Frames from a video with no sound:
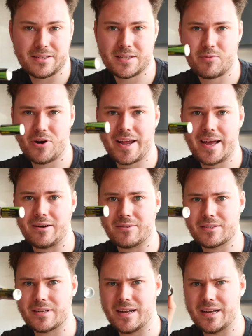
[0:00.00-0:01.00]
spray
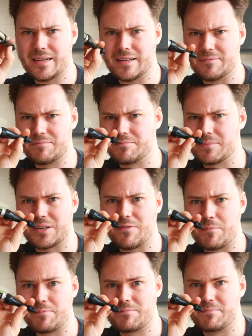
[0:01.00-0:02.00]
out kind of
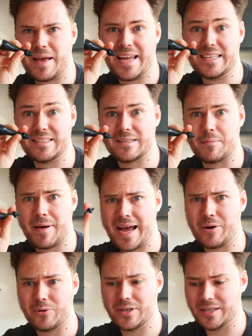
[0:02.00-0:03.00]
a paint, a
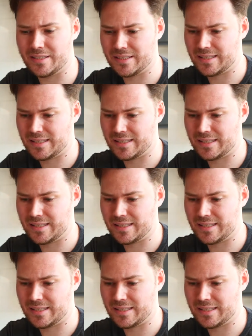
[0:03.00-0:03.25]
powder,